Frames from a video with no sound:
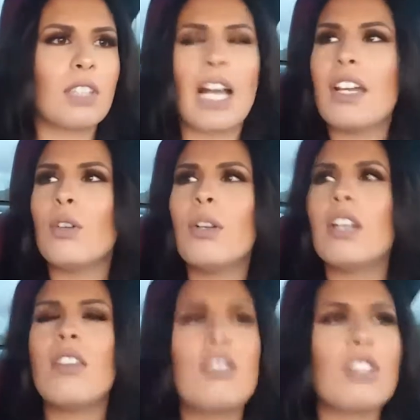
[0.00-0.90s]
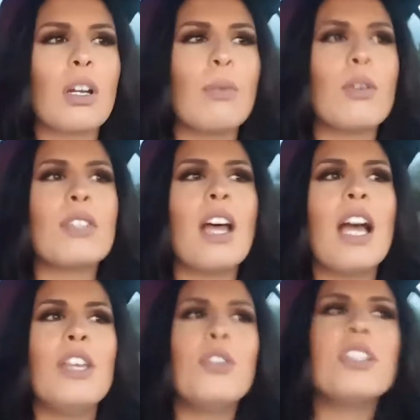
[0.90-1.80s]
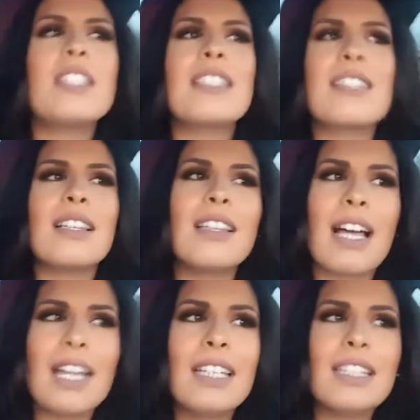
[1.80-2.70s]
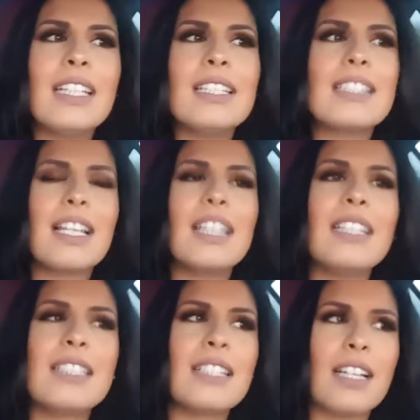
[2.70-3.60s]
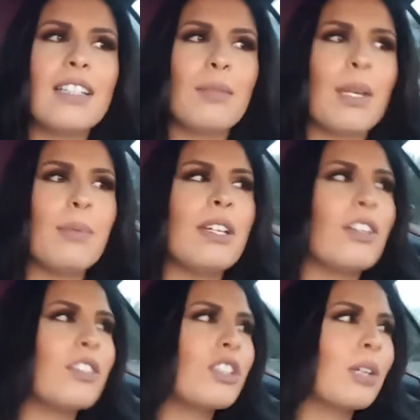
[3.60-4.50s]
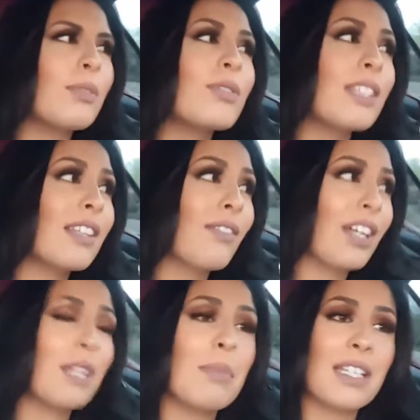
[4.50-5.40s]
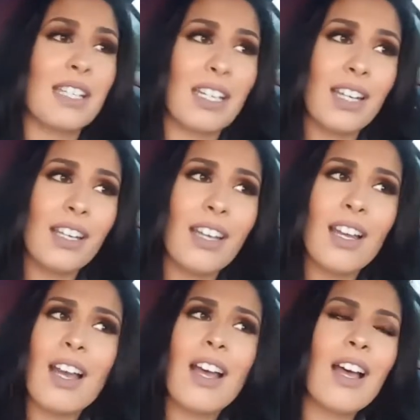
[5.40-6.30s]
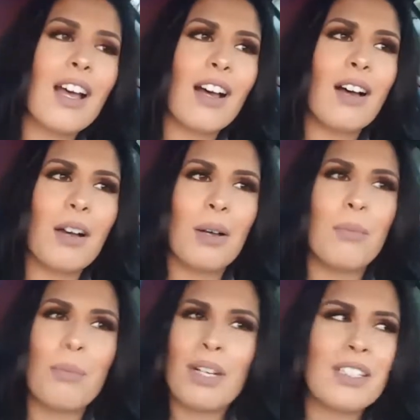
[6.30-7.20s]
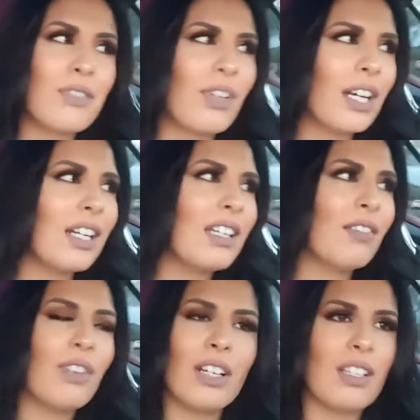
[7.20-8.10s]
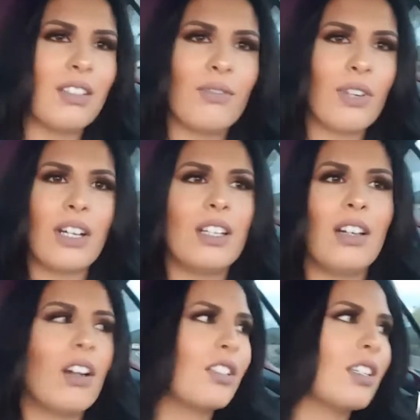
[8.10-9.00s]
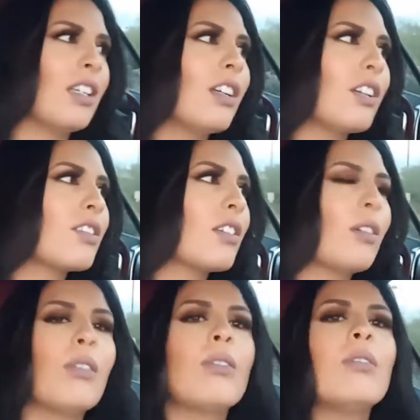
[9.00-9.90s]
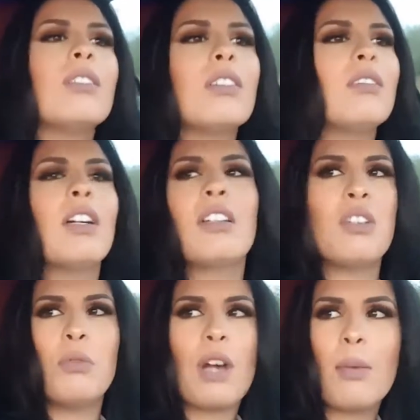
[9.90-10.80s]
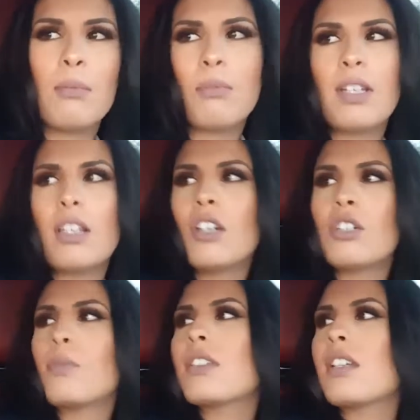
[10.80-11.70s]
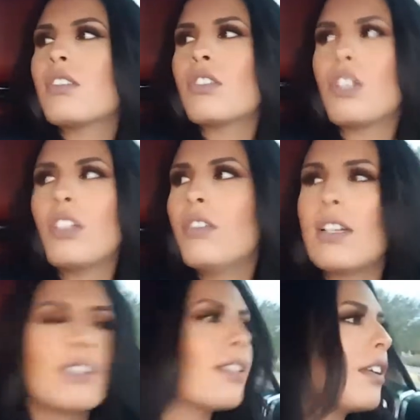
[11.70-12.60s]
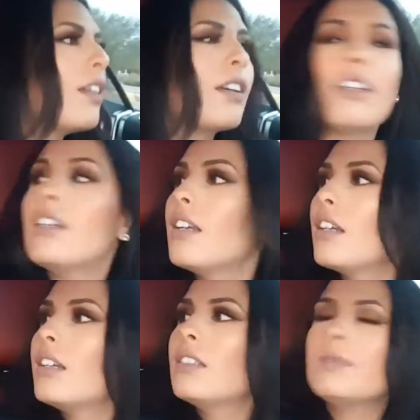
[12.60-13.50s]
I don't hear the turbos. You could slightly maybe hear the turbos in the very beginning, but it's very, very, very hard to hear. So I'm like 100% sure you guys didn't hear it in here.